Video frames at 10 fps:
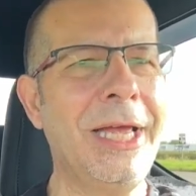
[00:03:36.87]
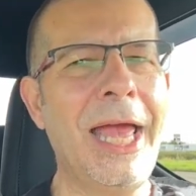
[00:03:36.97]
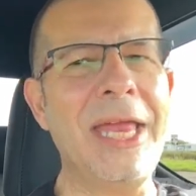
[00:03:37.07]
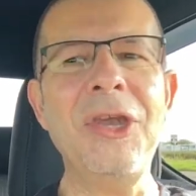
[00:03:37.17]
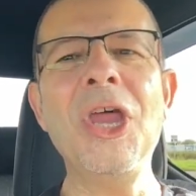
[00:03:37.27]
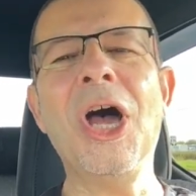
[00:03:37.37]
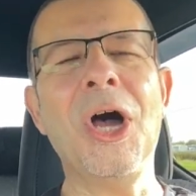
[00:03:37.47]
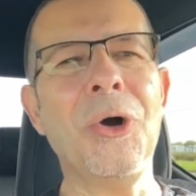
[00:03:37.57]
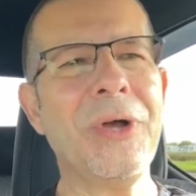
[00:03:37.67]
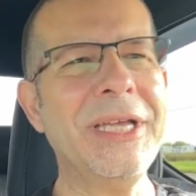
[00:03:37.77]
And
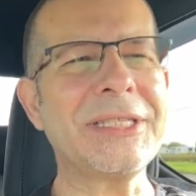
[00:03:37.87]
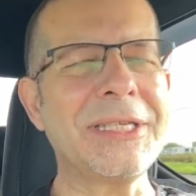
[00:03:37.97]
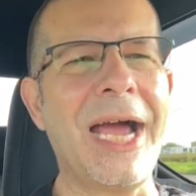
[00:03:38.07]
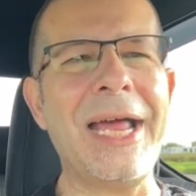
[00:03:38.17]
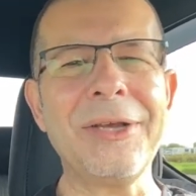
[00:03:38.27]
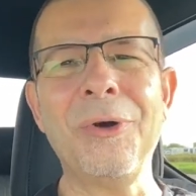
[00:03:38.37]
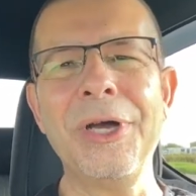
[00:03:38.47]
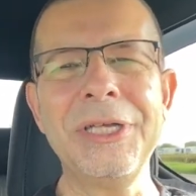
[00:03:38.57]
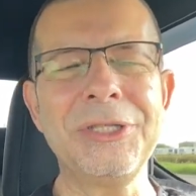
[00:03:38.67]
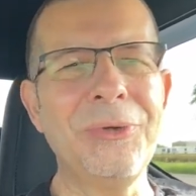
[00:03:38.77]
no, it's not
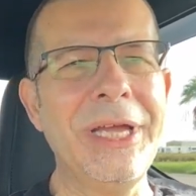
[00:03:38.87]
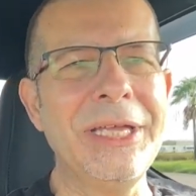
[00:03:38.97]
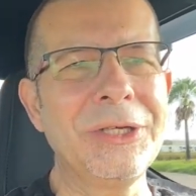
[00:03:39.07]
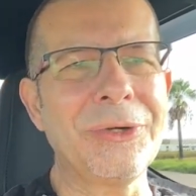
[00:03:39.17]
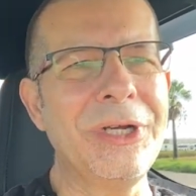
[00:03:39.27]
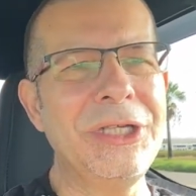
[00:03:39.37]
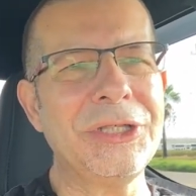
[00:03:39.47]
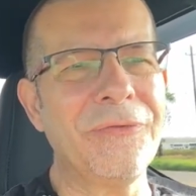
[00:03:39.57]
going to increase